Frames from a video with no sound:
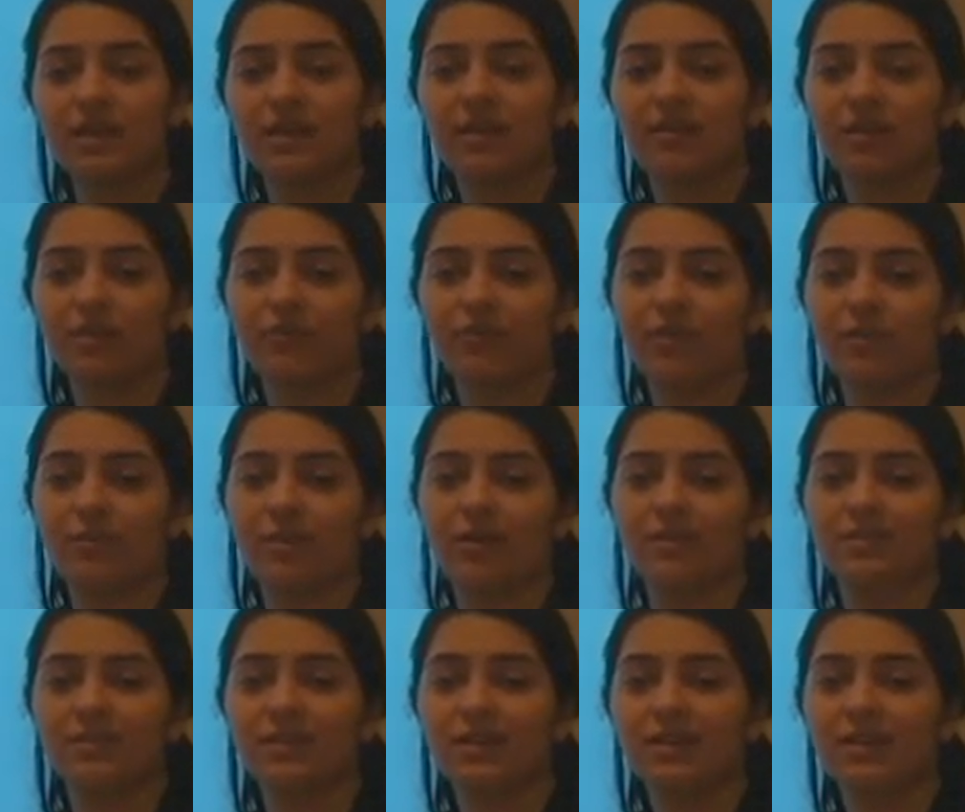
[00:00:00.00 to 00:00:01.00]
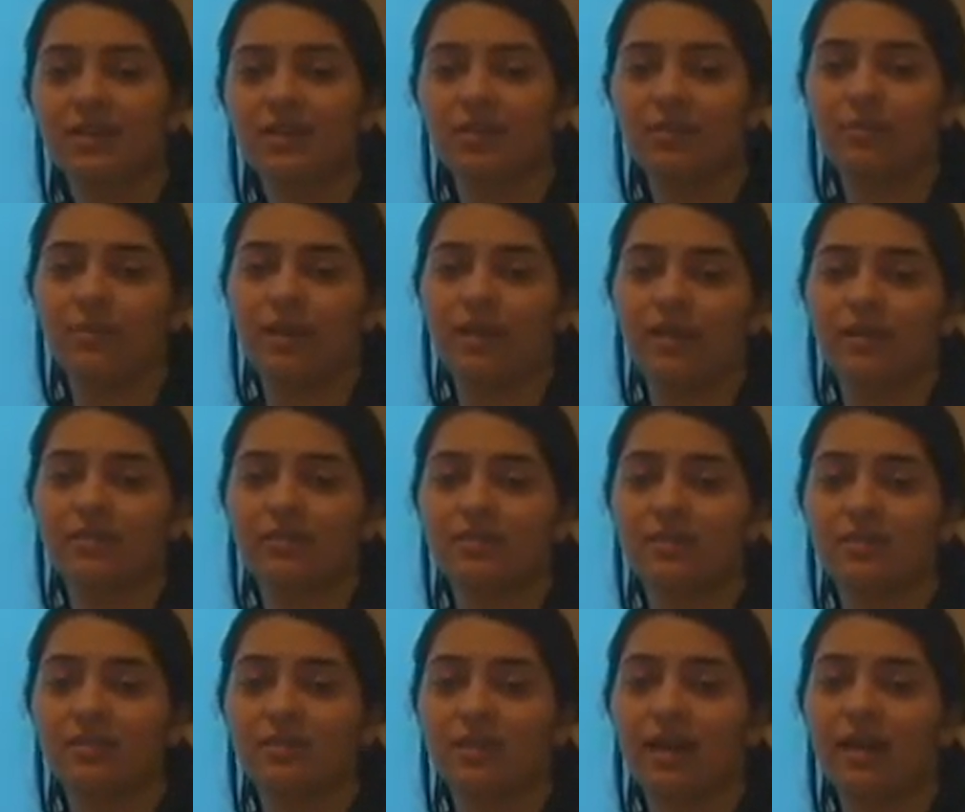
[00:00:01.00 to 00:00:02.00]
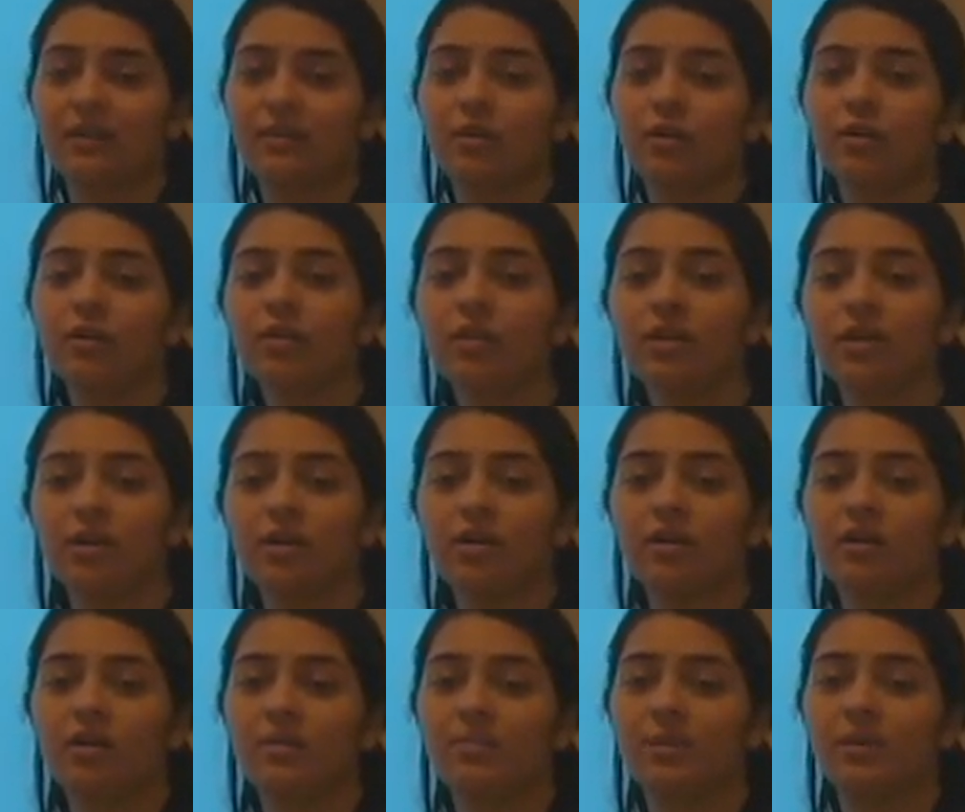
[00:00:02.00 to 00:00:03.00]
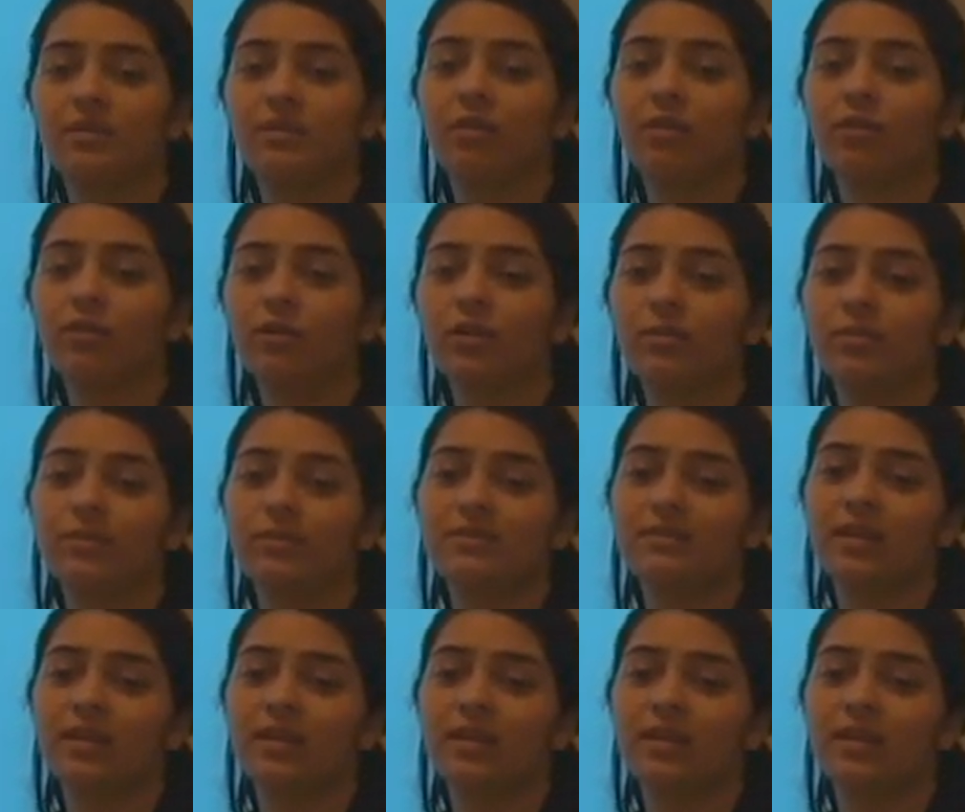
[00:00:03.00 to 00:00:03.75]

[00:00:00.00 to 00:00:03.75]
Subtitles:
of the females eating the maize died earlier compared to 30%